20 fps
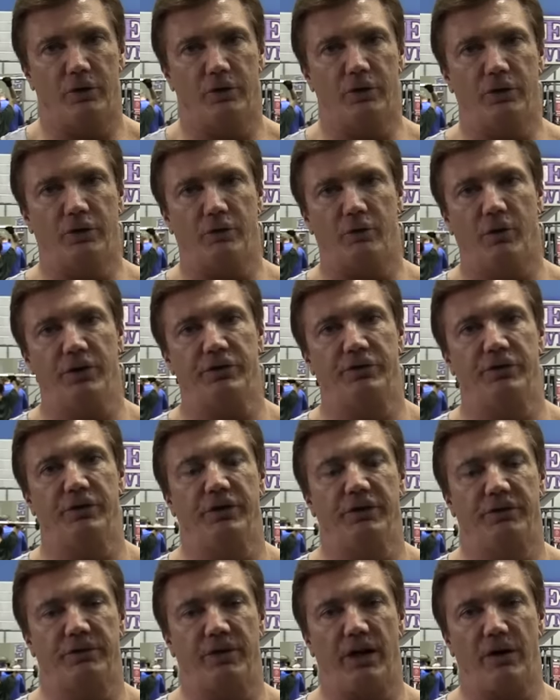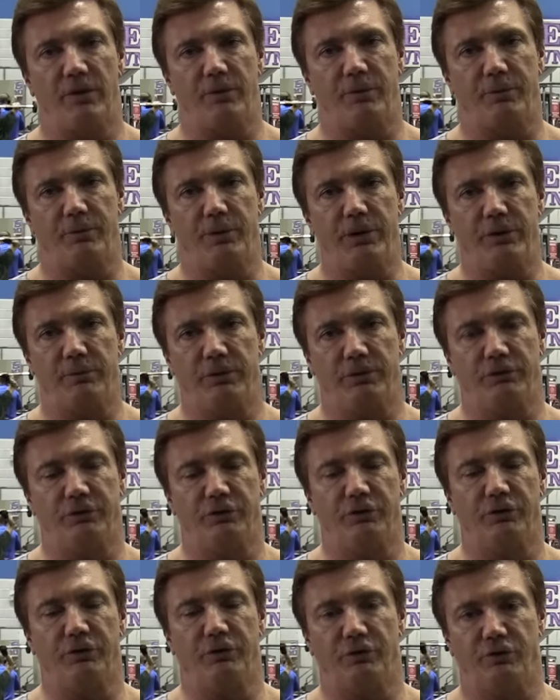A good question is, how frequent
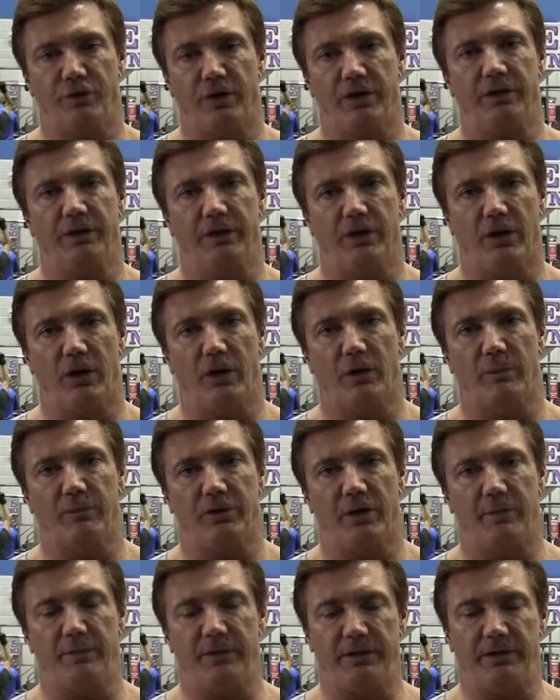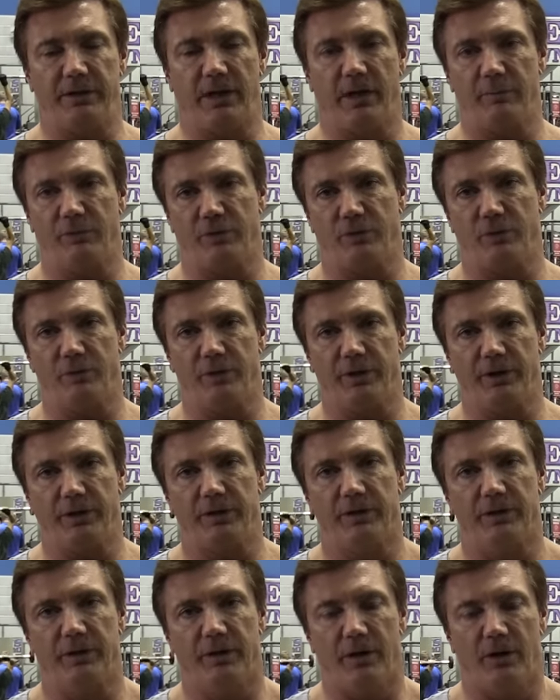should you train the arms? How many times a week?
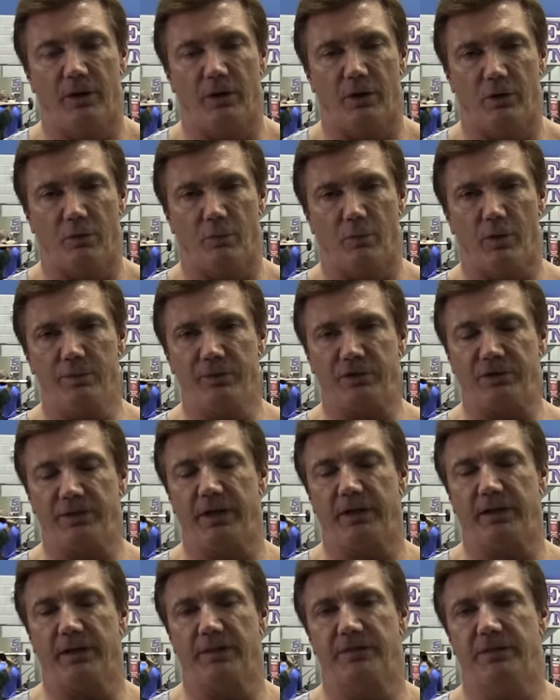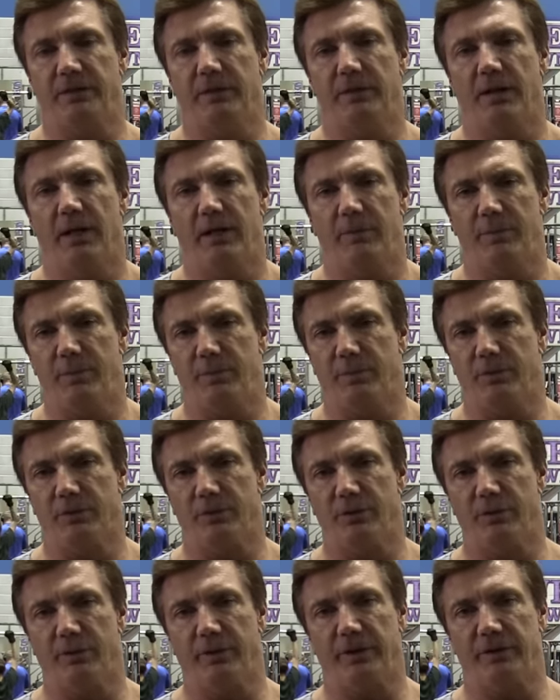One mistake I see a lot of people
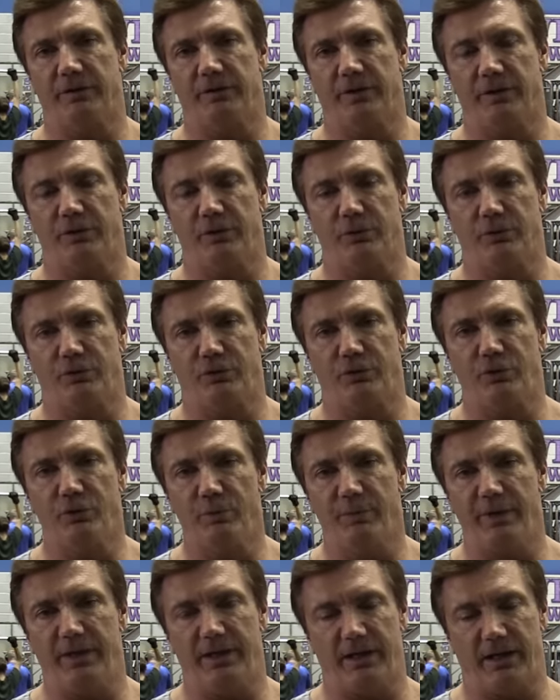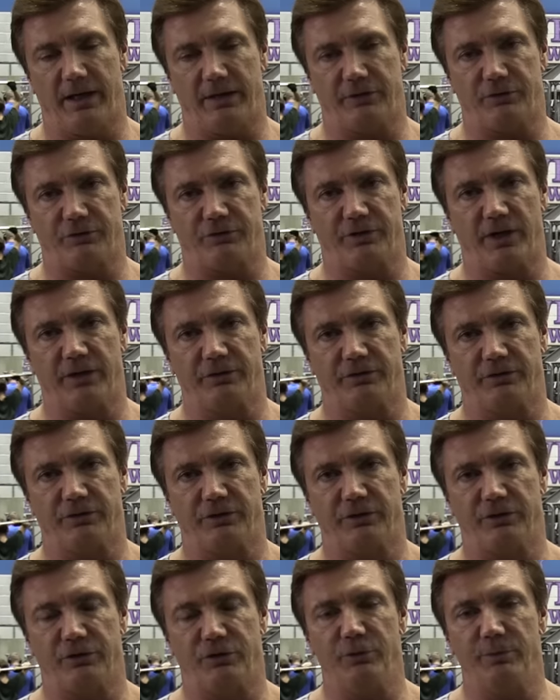doing is they do too many
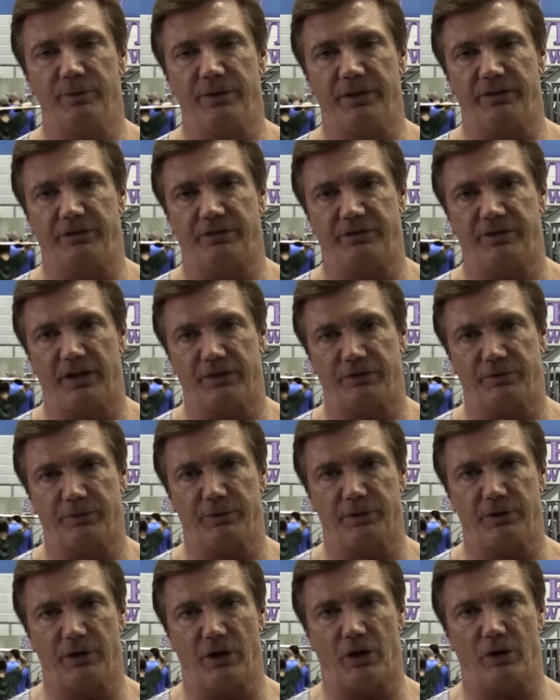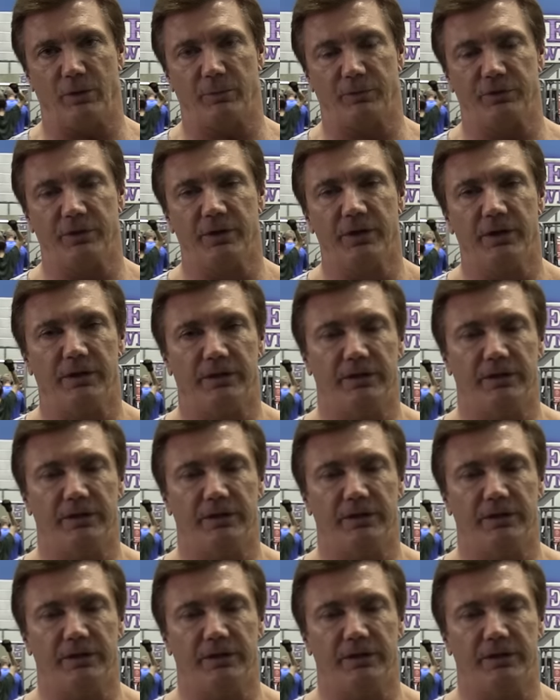exercises and too many sets for the arms.